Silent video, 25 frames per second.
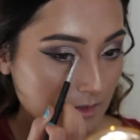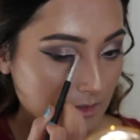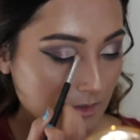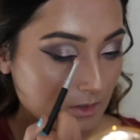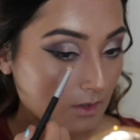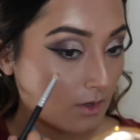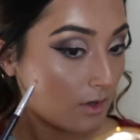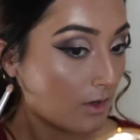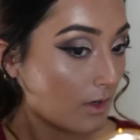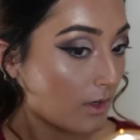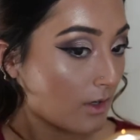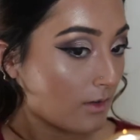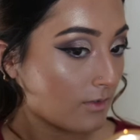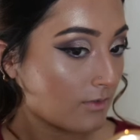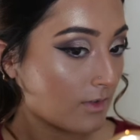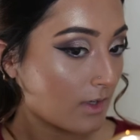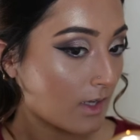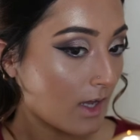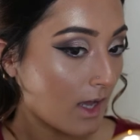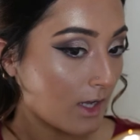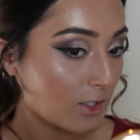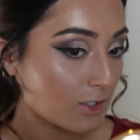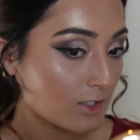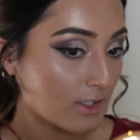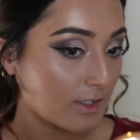don't know if
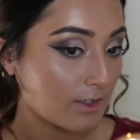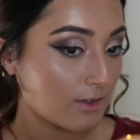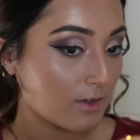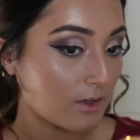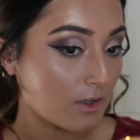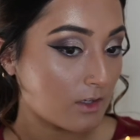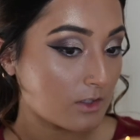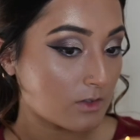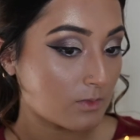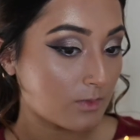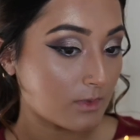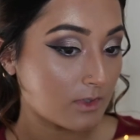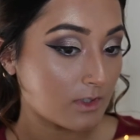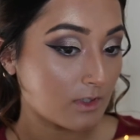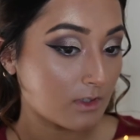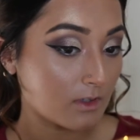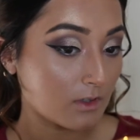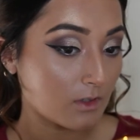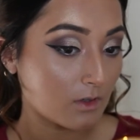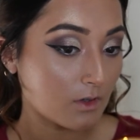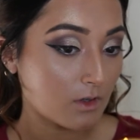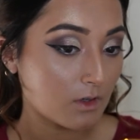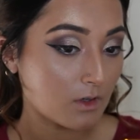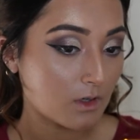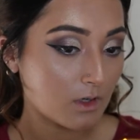it actually goes with the
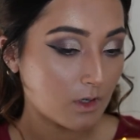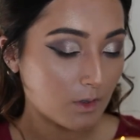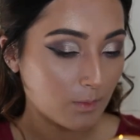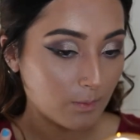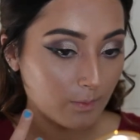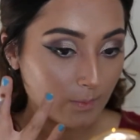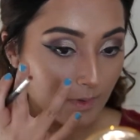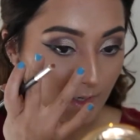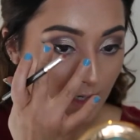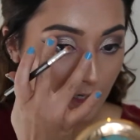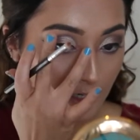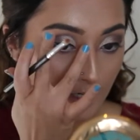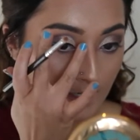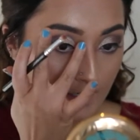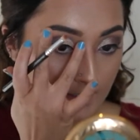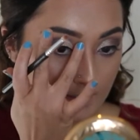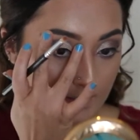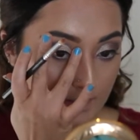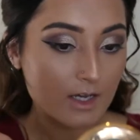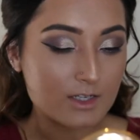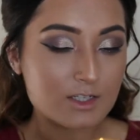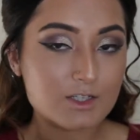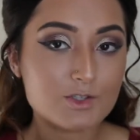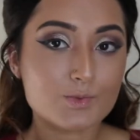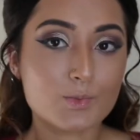look, but
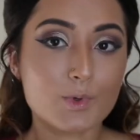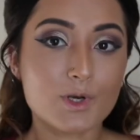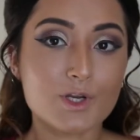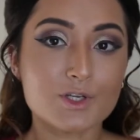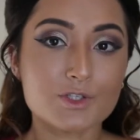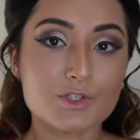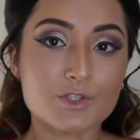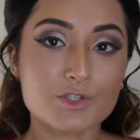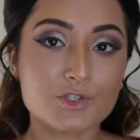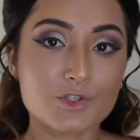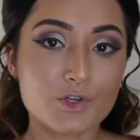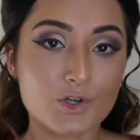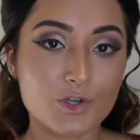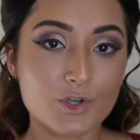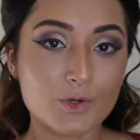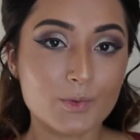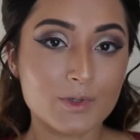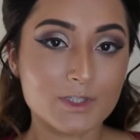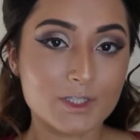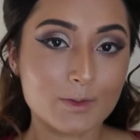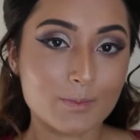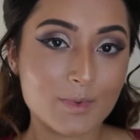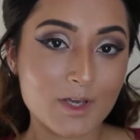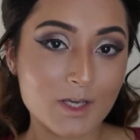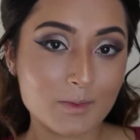I just wanted to show you
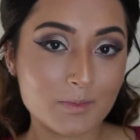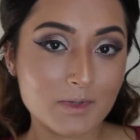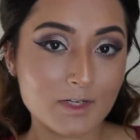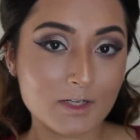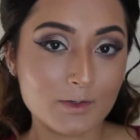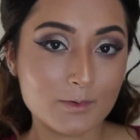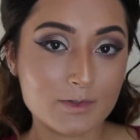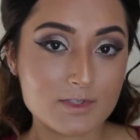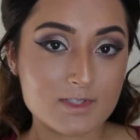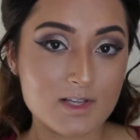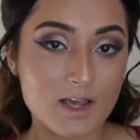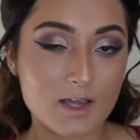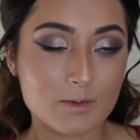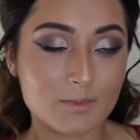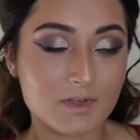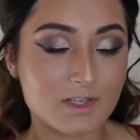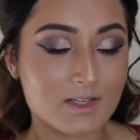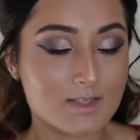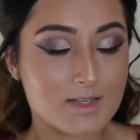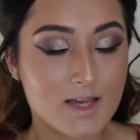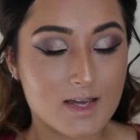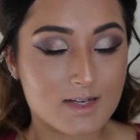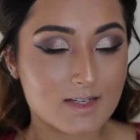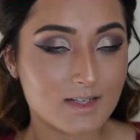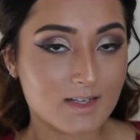what the pigment looks like
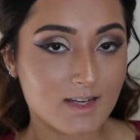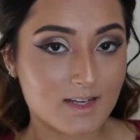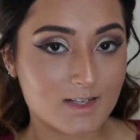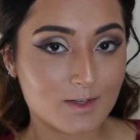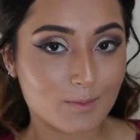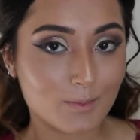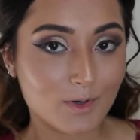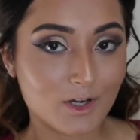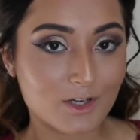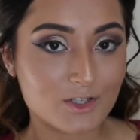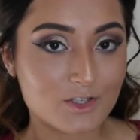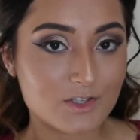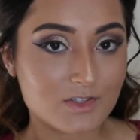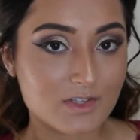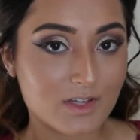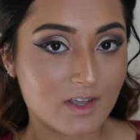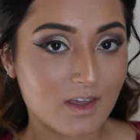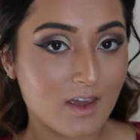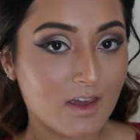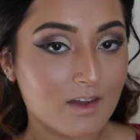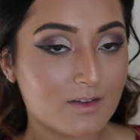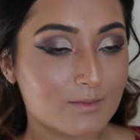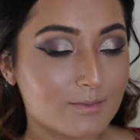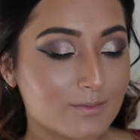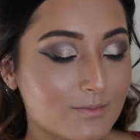because I didn't end up
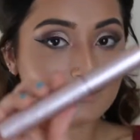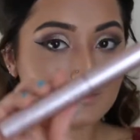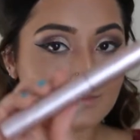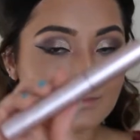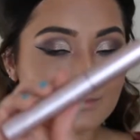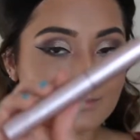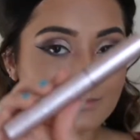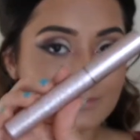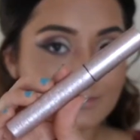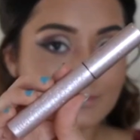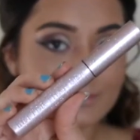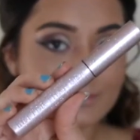purchasing it. I'm going to